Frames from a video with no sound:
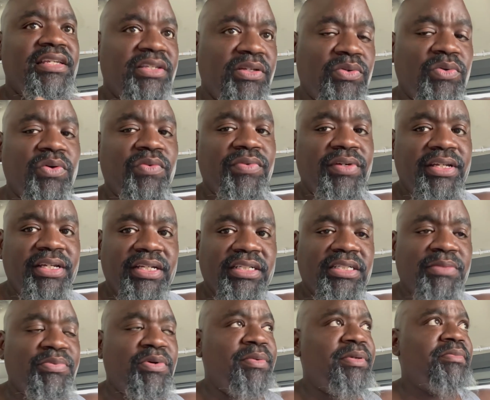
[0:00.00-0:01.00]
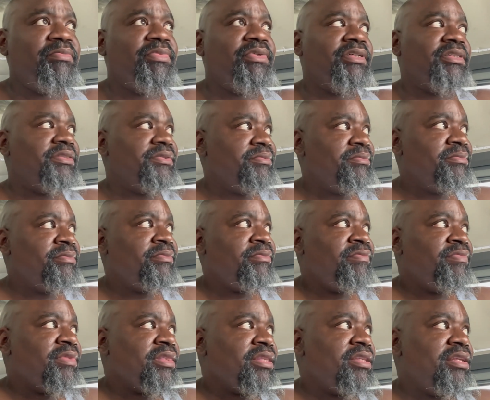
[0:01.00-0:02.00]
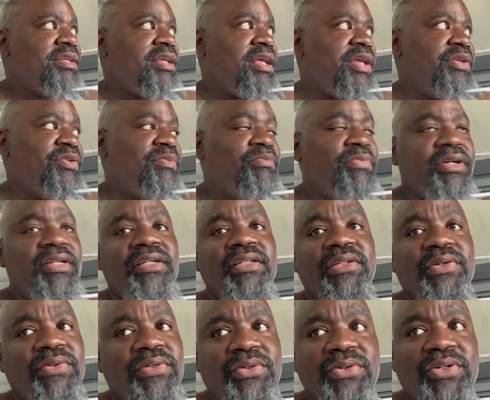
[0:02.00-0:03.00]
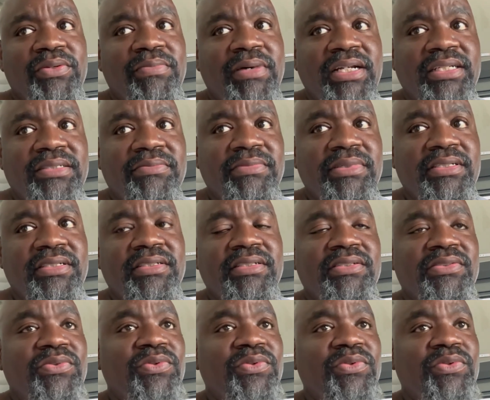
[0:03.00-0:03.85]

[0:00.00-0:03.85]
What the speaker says: you go over there and get your permit book, and you book your load and go about your business.